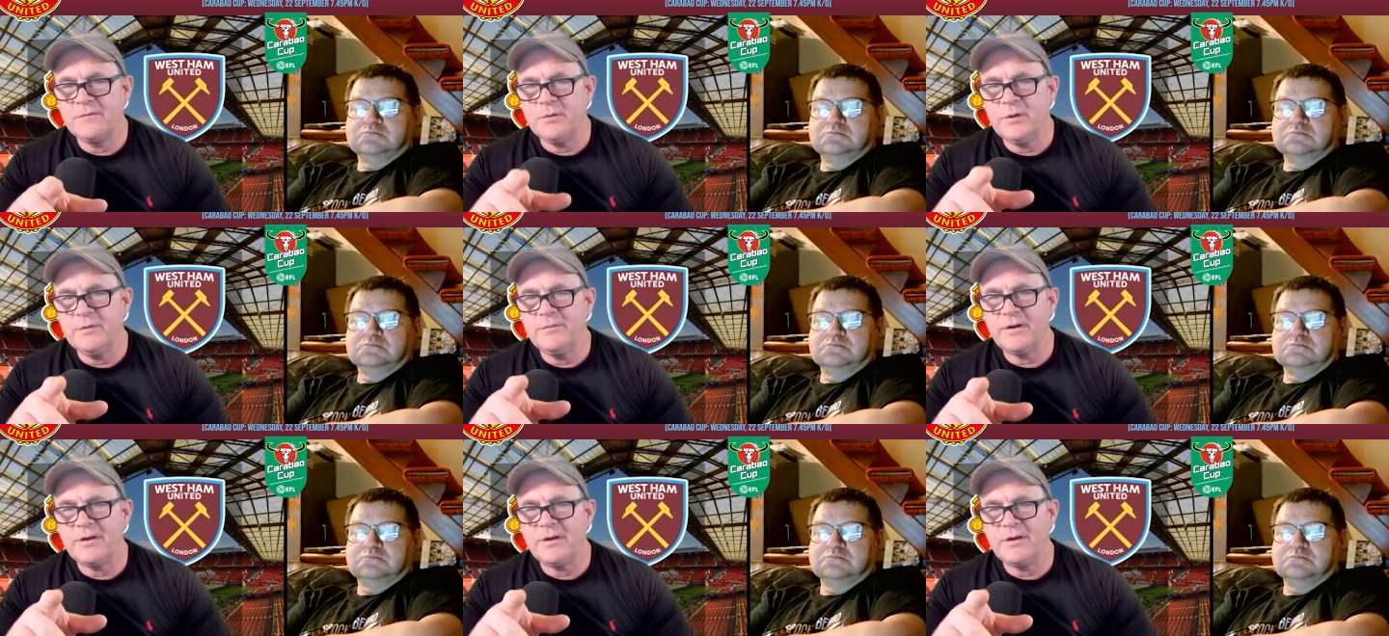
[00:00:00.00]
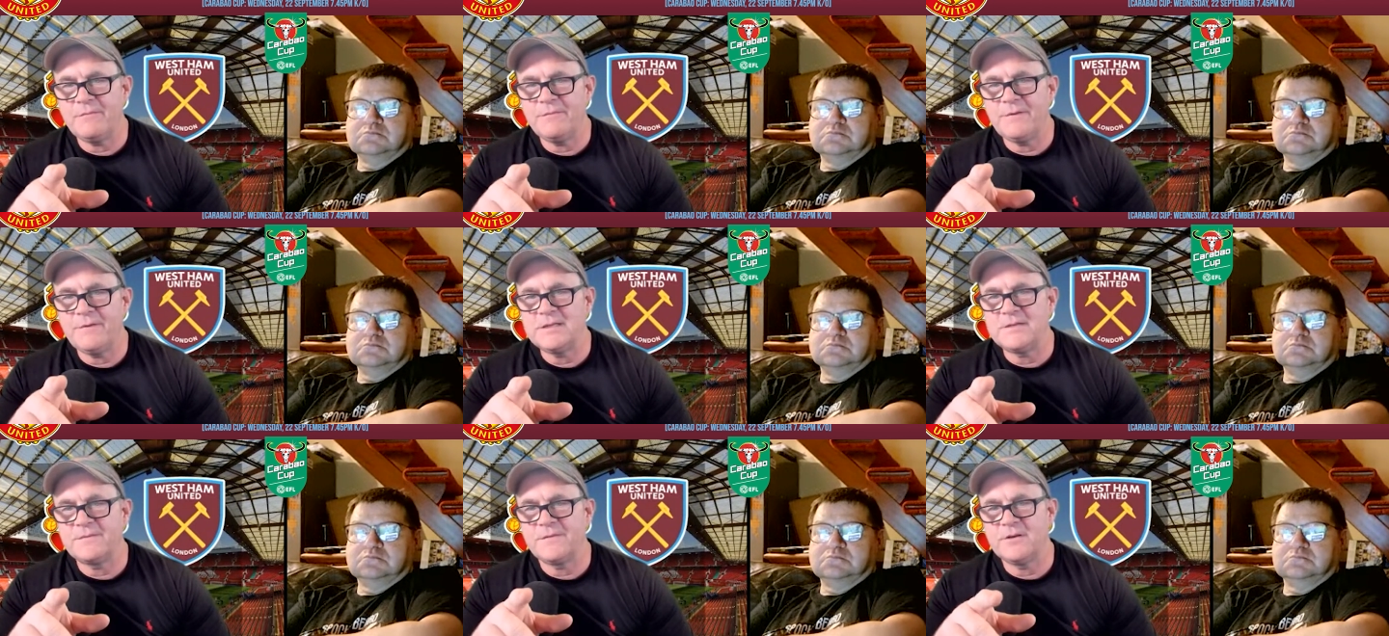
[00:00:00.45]
Speaker 1: you either end up
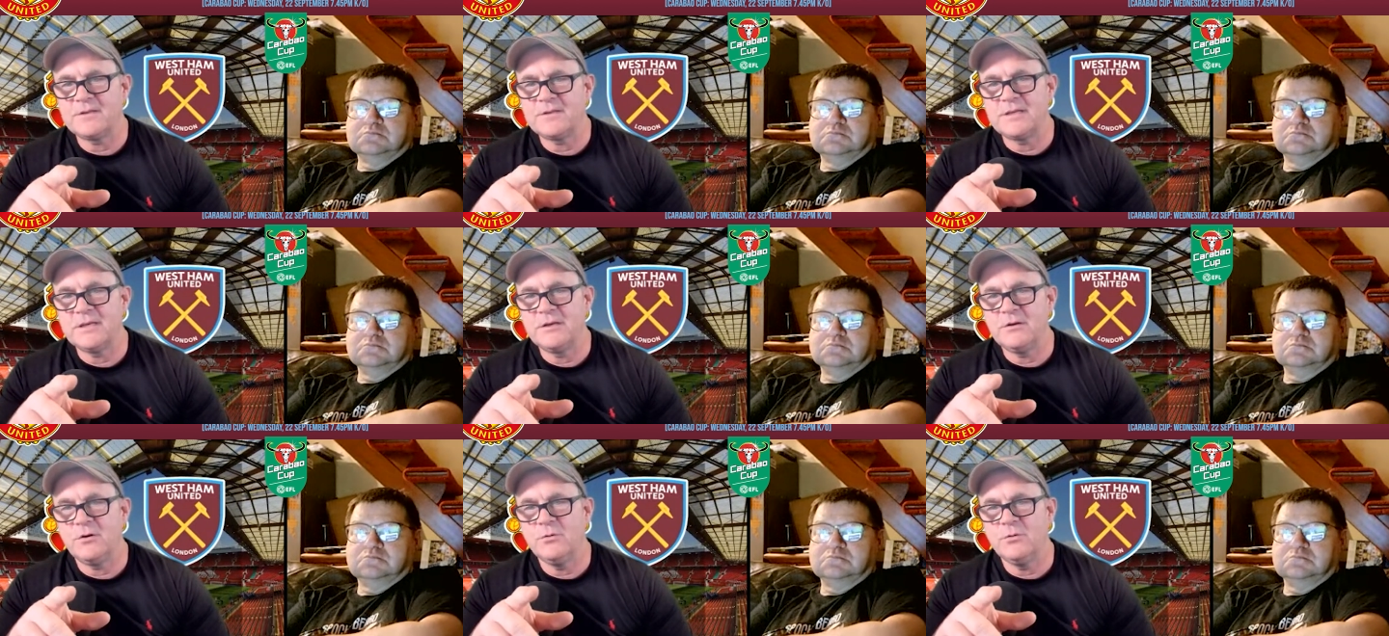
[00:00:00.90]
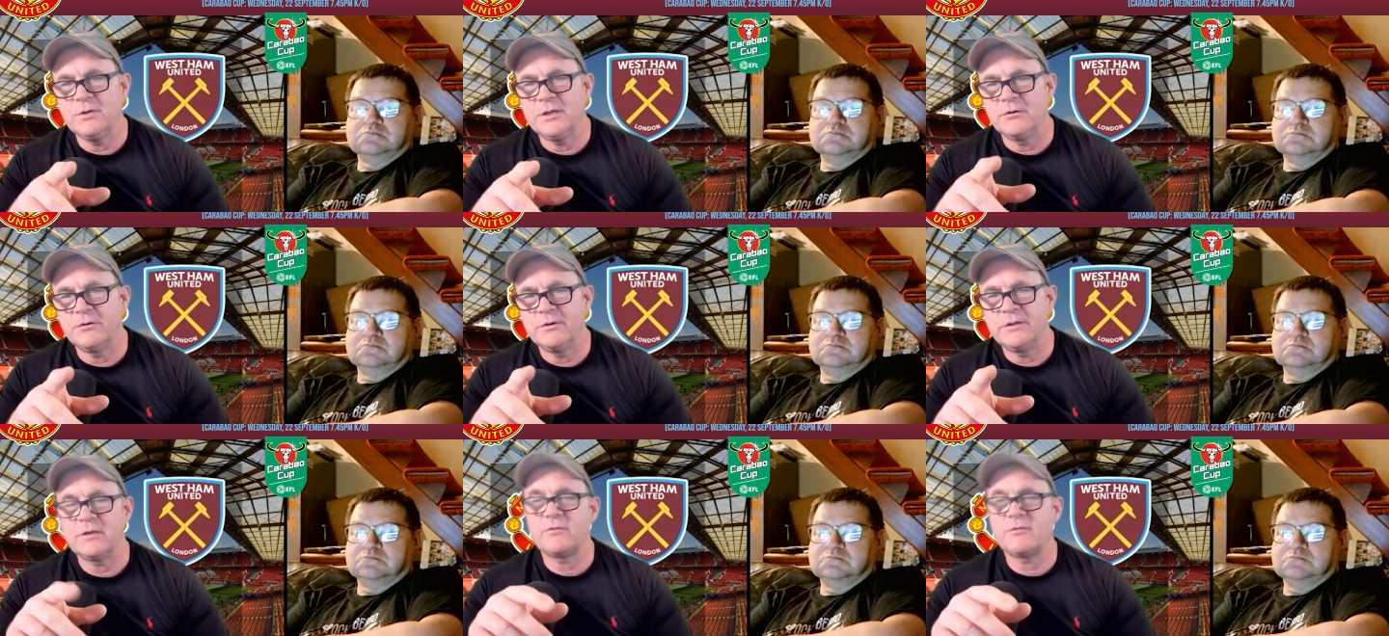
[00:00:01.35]
face first in a hoarding
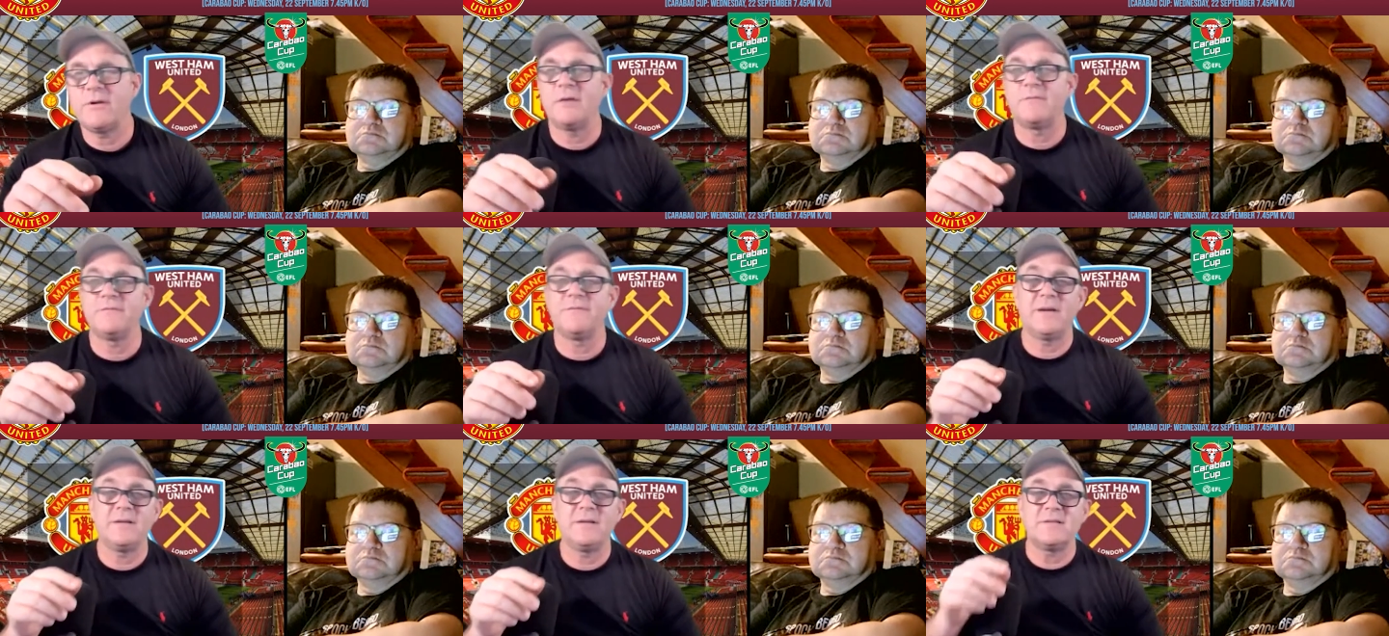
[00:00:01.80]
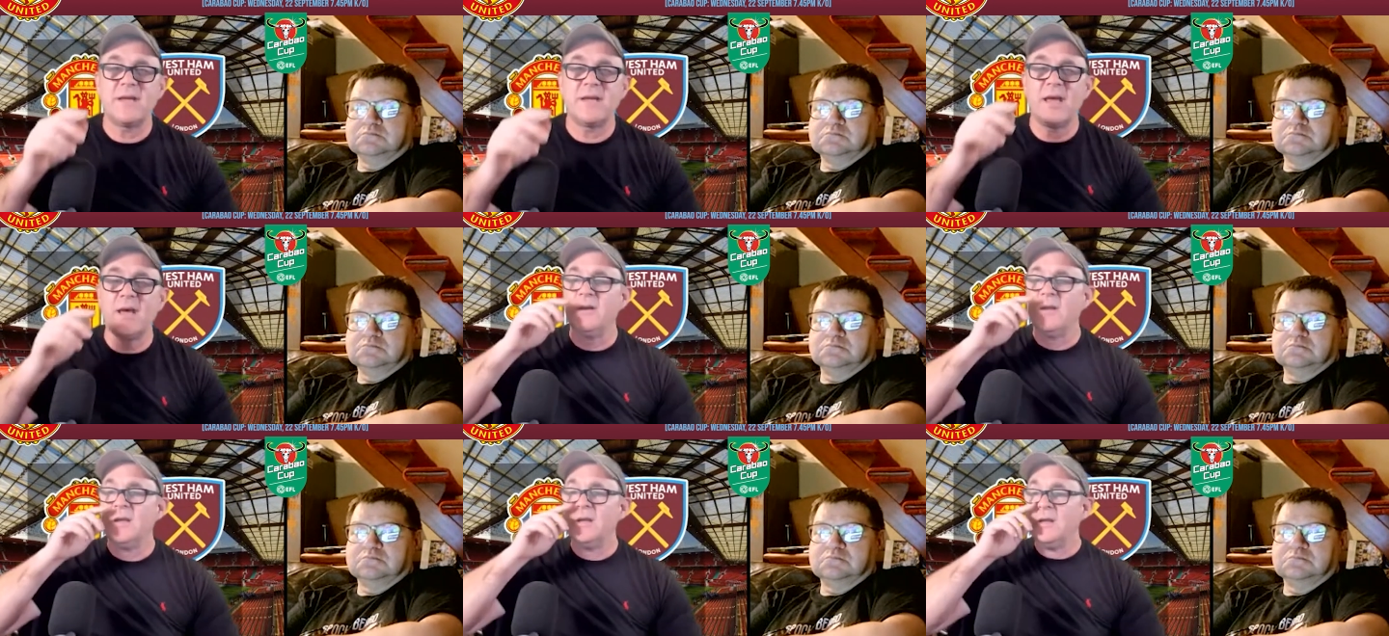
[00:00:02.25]
or in the crowd face
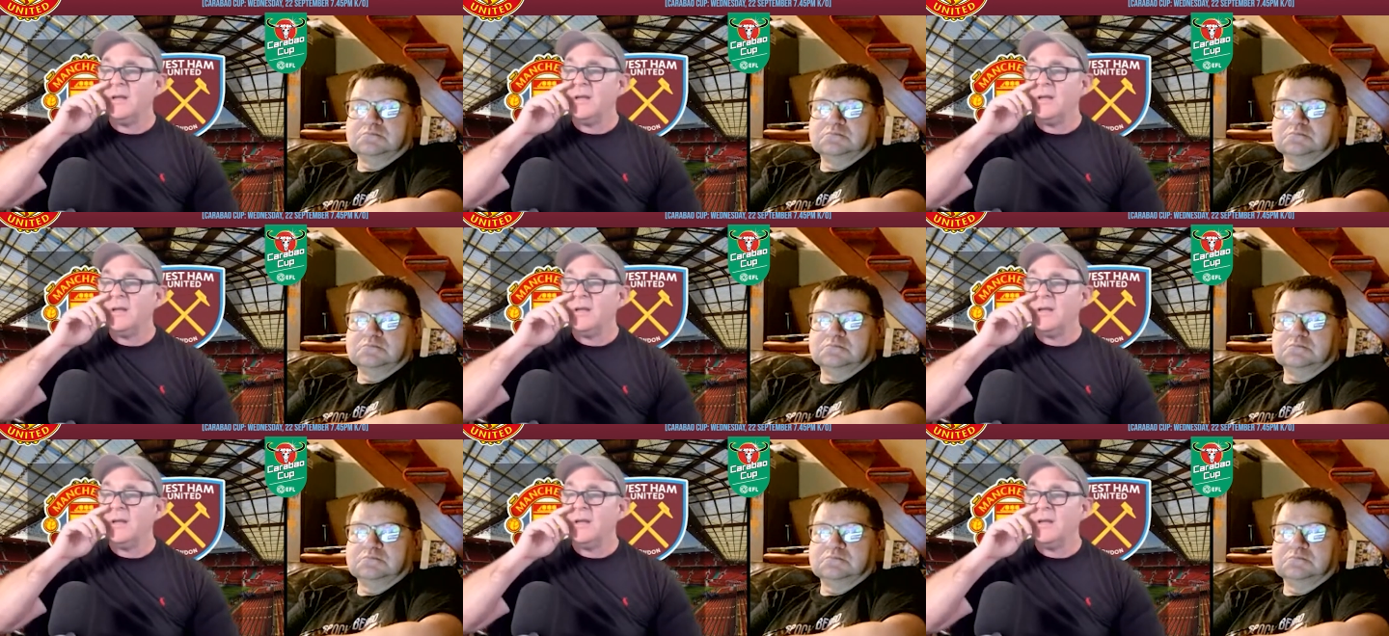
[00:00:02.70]
down.